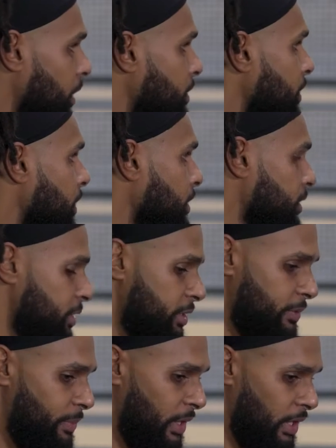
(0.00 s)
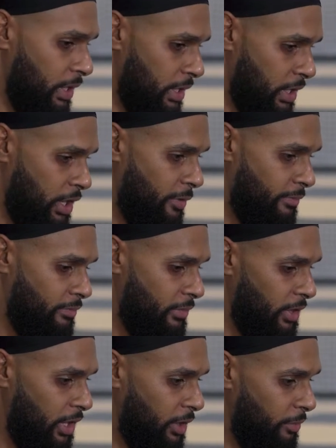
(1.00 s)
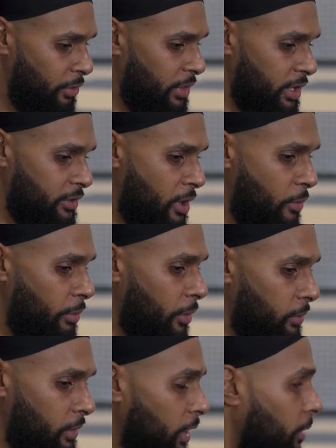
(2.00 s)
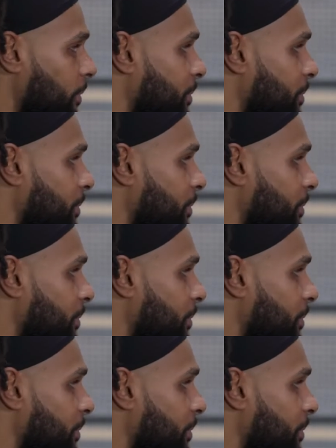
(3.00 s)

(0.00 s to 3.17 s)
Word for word: out to lunches, but um, yeah, that time will probably come.